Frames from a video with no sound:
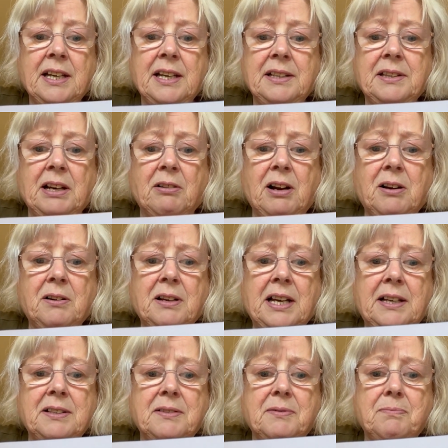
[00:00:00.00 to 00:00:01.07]
There are
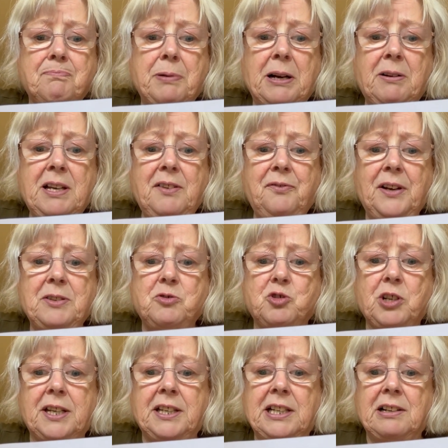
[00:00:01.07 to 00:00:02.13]

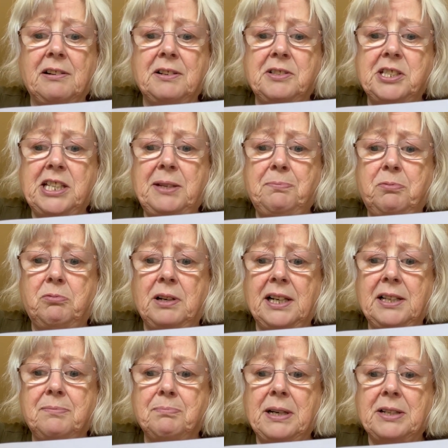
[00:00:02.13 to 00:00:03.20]
periventricular deep
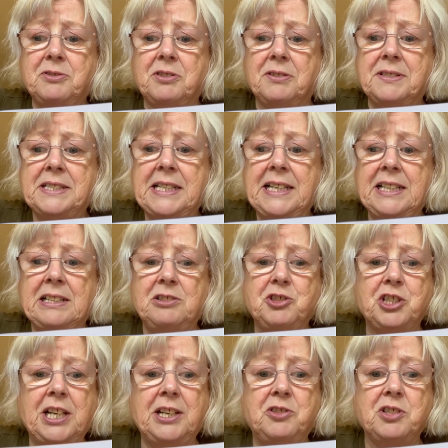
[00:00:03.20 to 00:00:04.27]
white matter signal
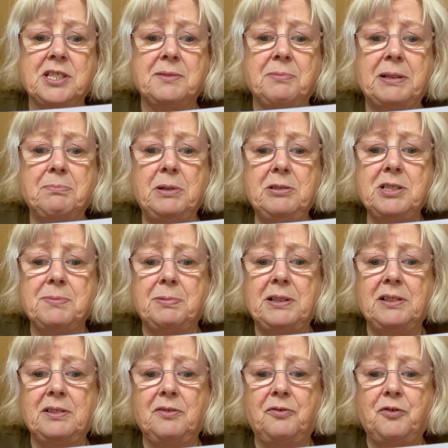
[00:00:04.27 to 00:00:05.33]
changes with
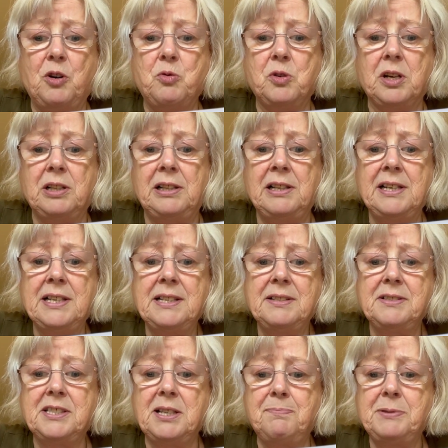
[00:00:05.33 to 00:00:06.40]
multiple focal
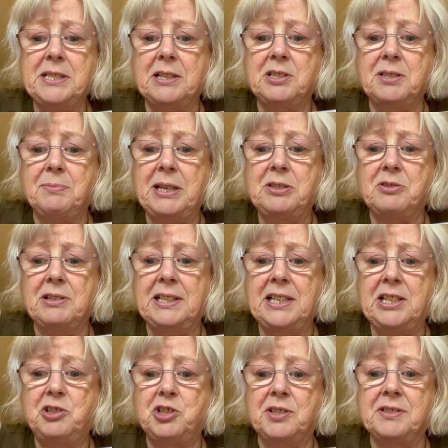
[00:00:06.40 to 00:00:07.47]
subcentimeter
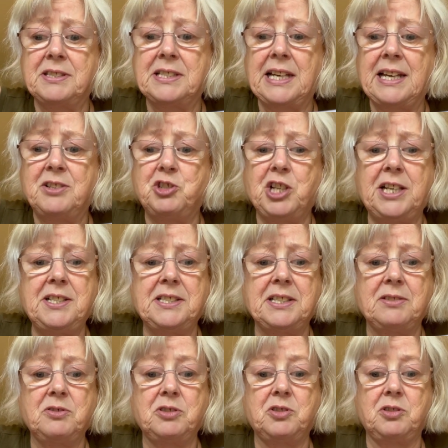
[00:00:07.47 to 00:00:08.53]
lesions
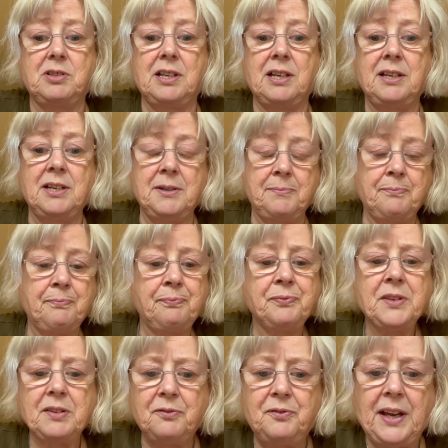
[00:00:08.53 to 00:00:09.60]
adjacent to the
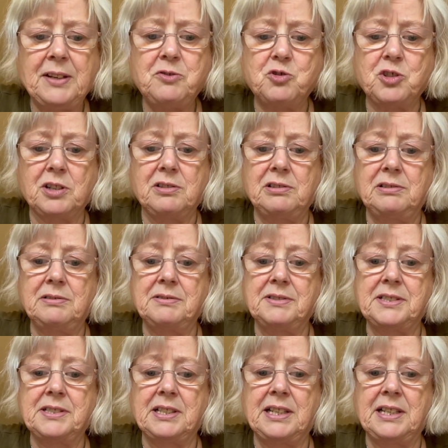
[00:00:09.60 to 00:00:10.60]
ventricles.